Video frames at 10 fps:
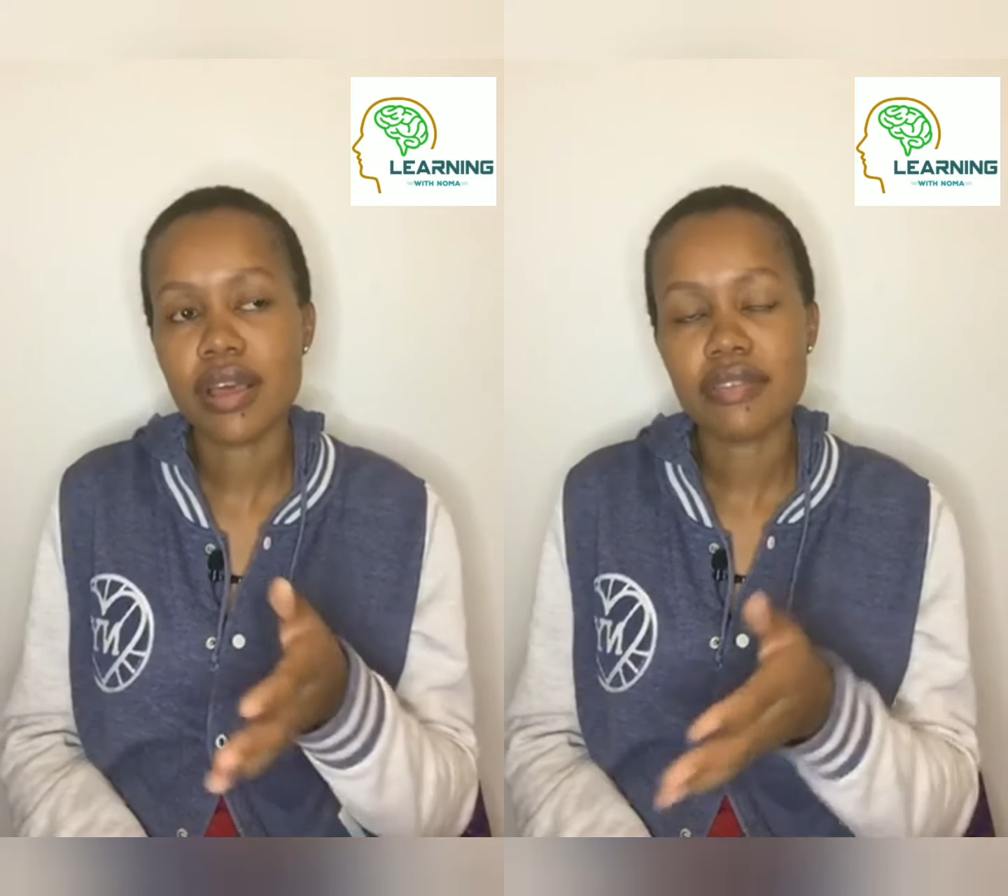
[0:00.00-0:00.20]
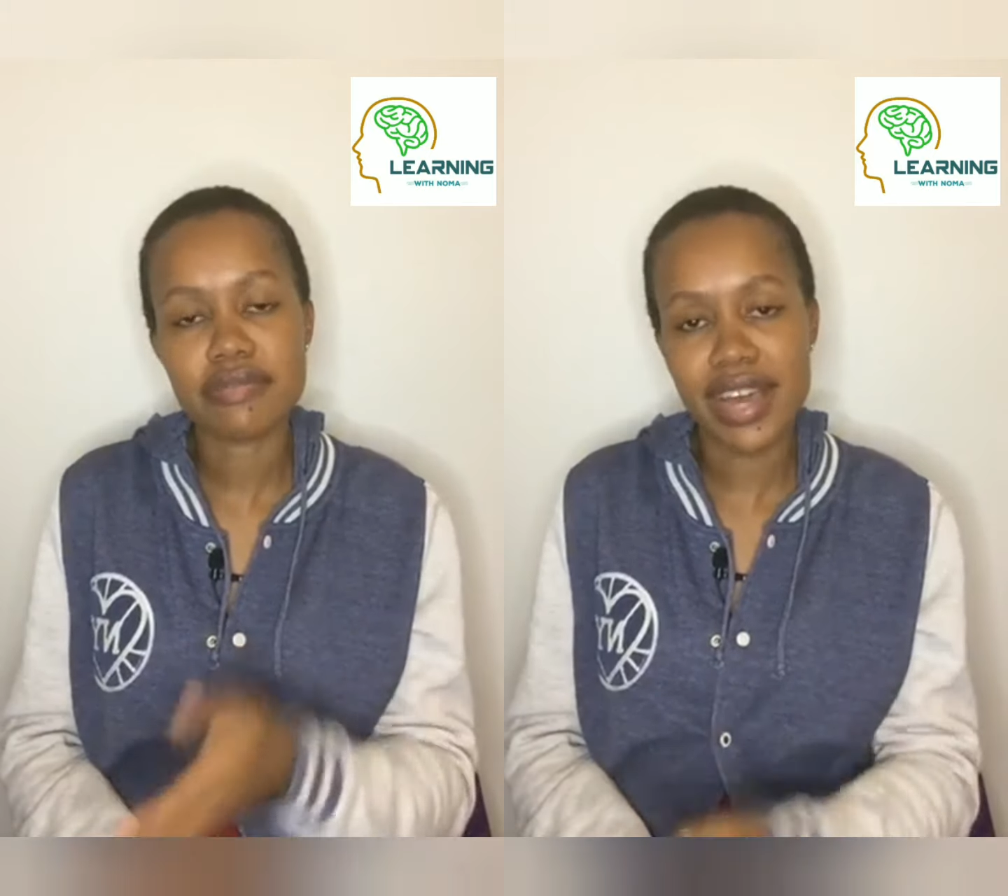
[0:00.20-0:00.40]

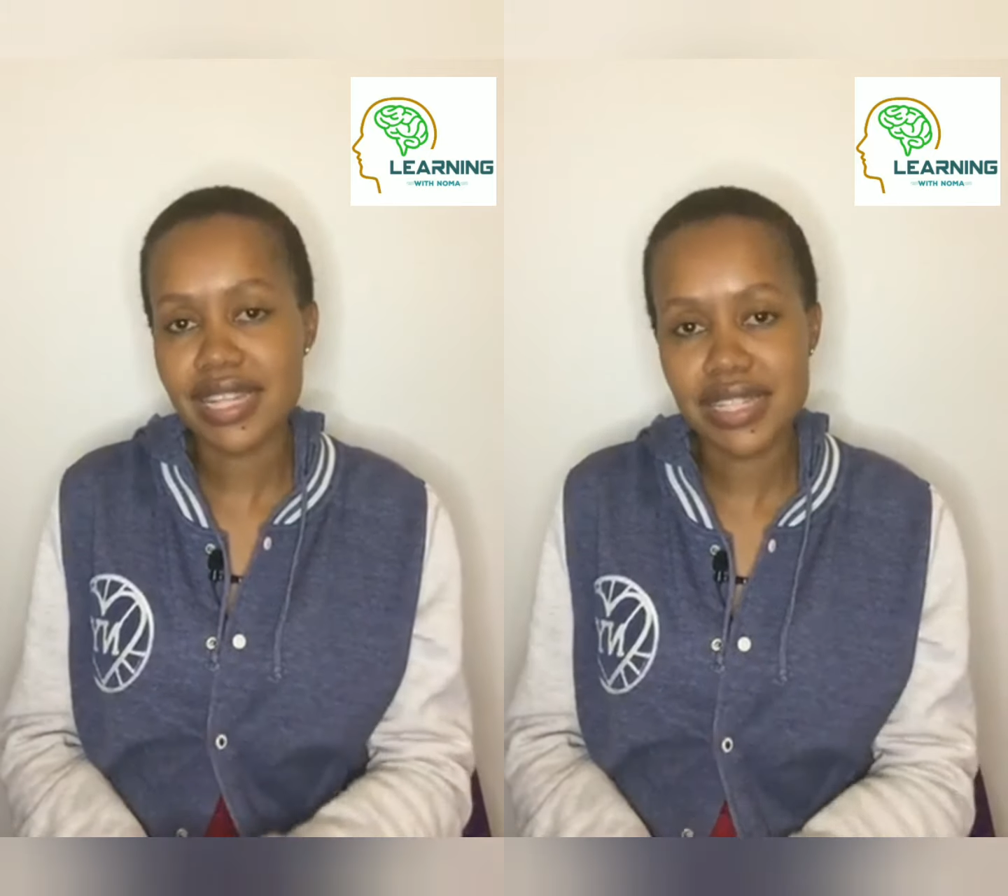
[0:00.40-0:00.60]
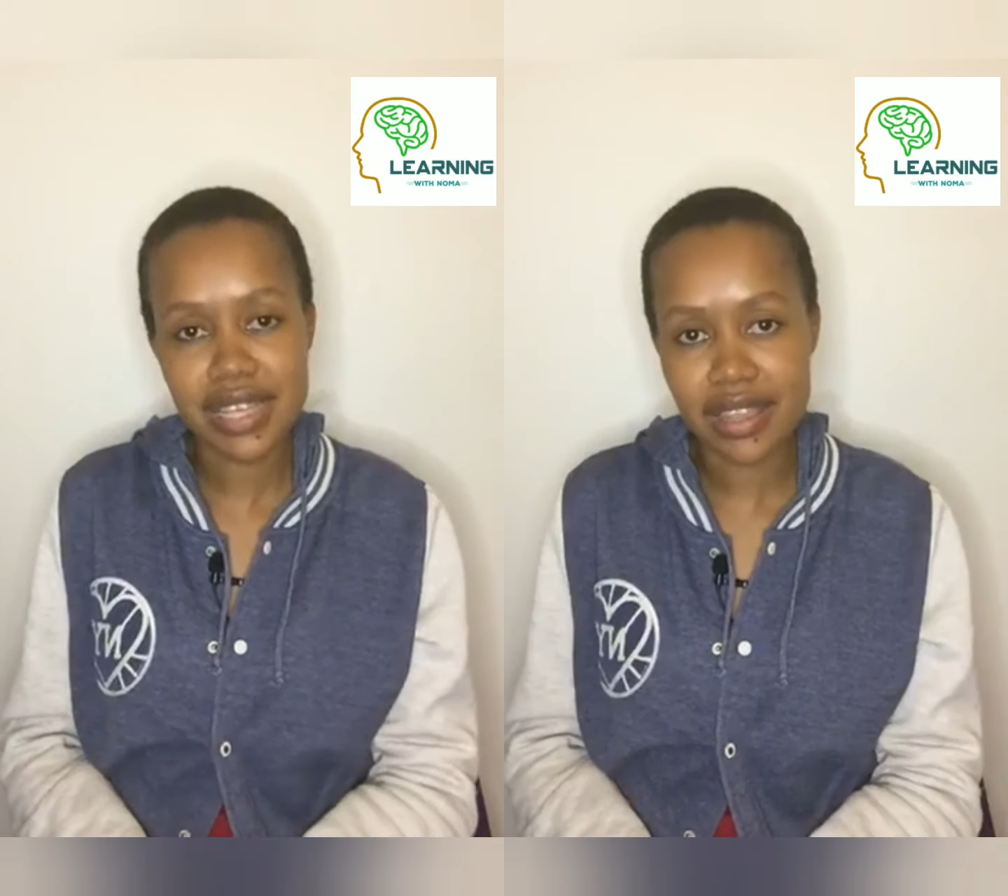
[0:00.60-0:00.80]

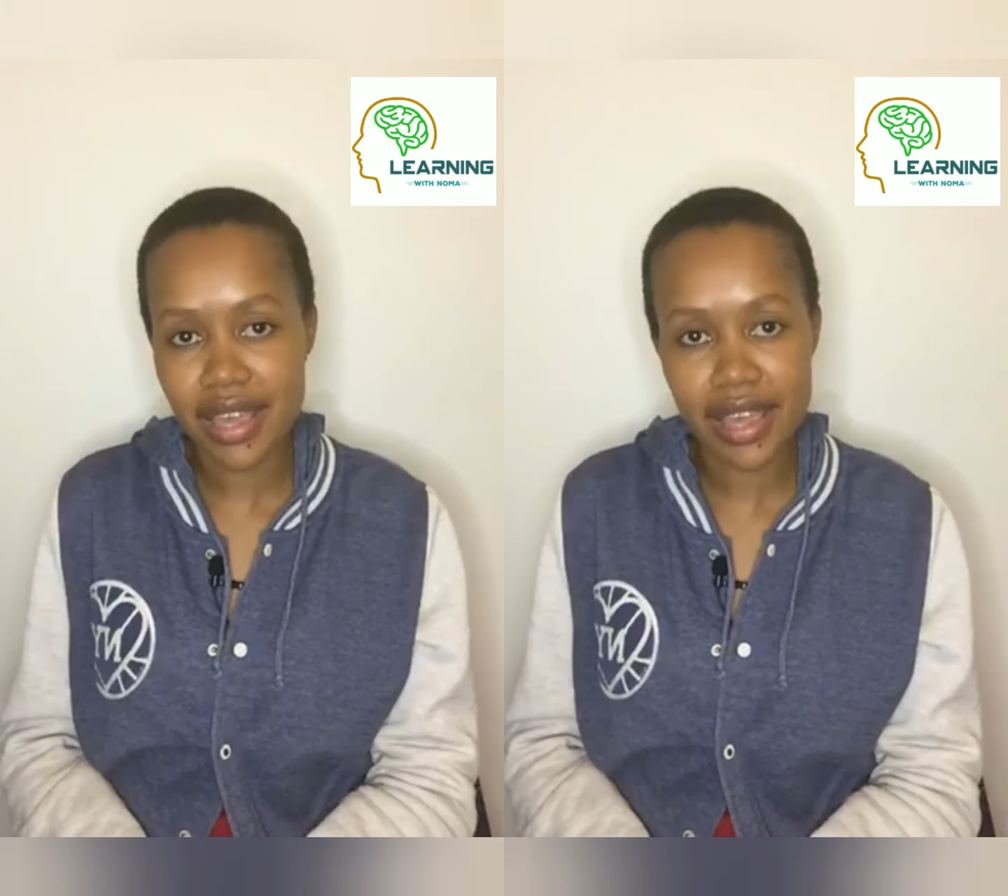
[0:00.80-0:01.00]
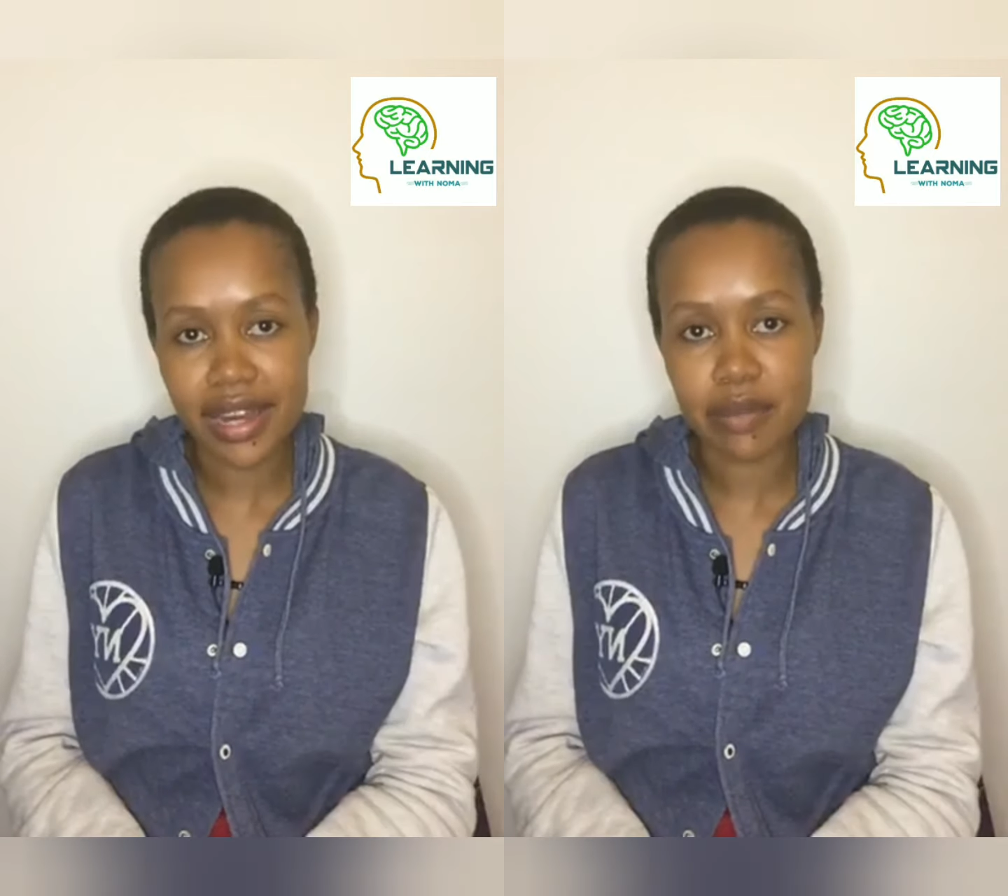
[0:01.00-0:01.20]
fighting the
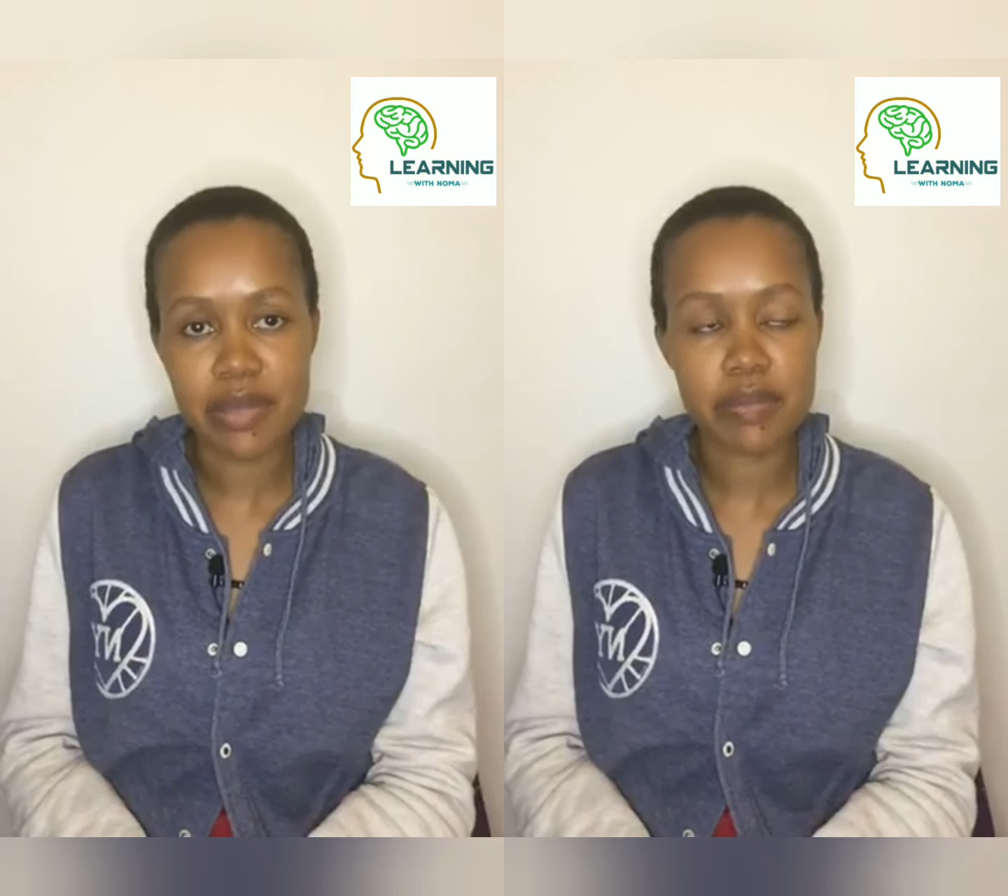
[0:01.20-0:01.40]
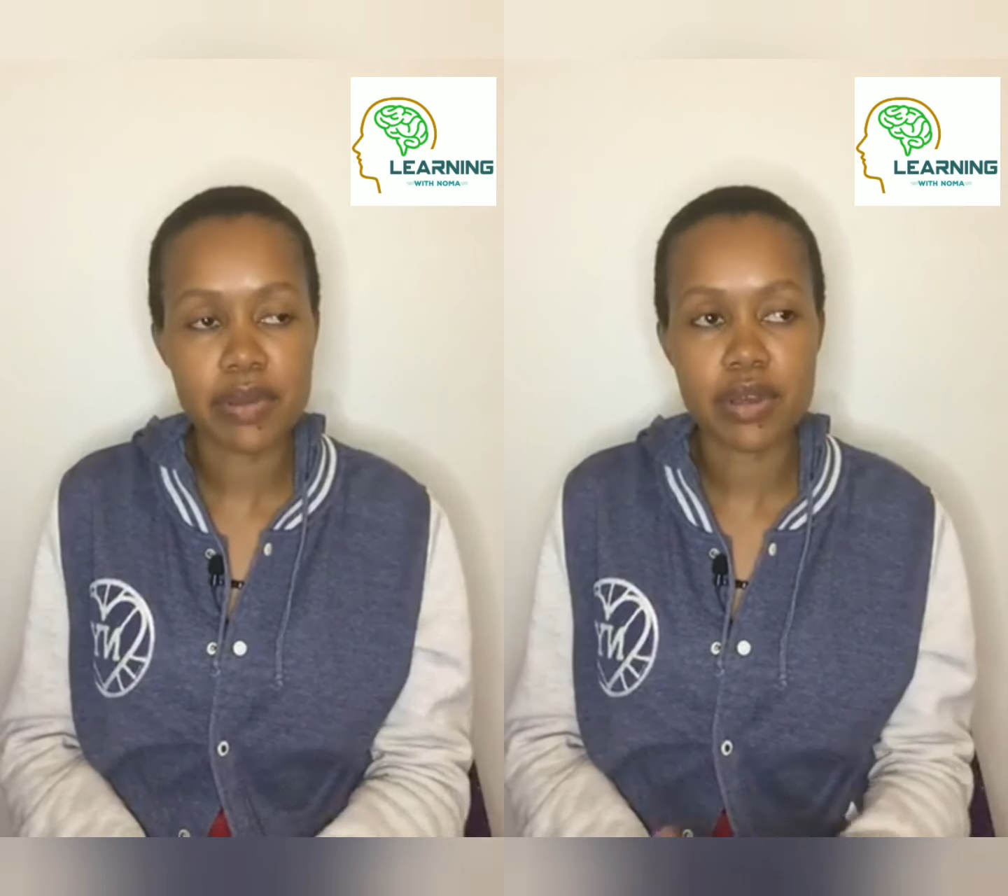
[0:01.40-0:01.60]

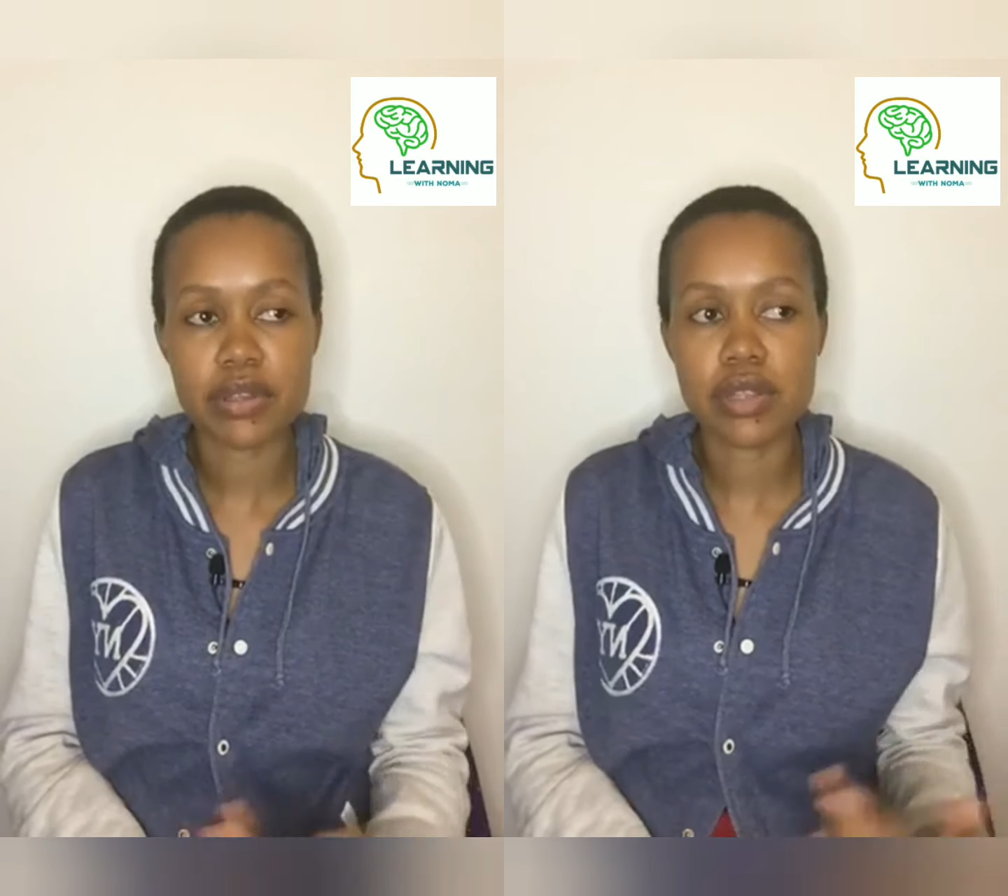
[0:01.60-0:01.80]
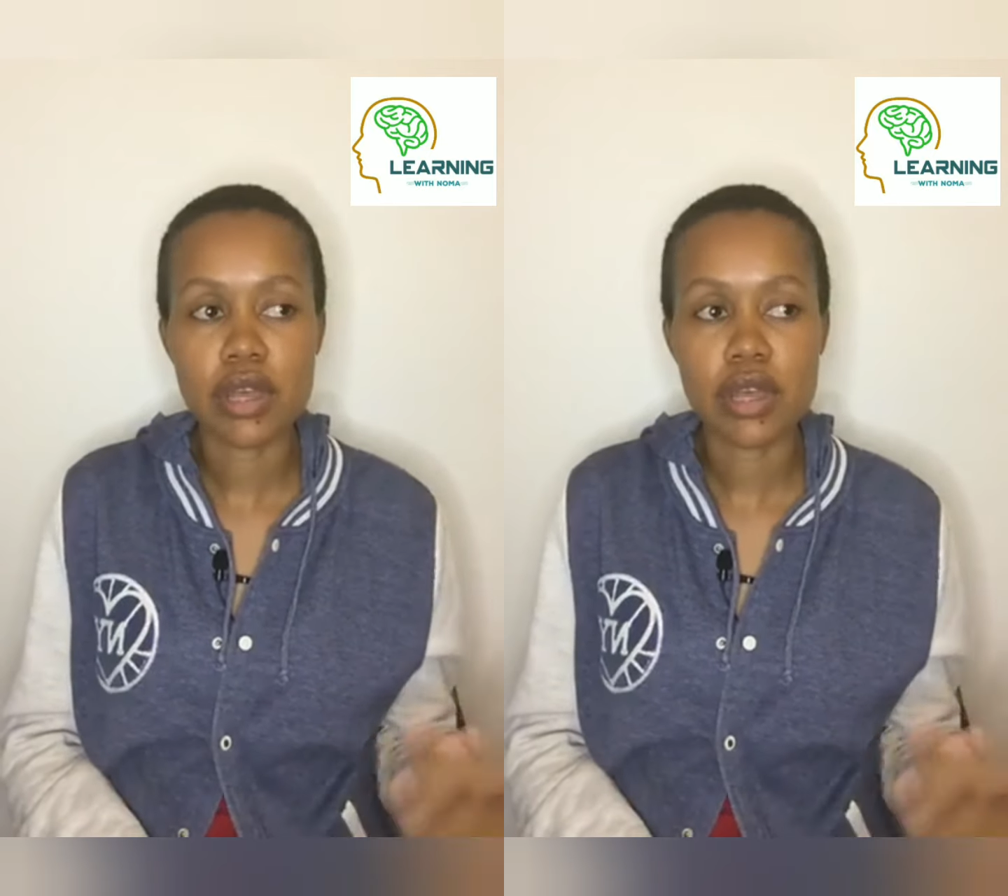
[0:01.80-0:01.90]
enemy, because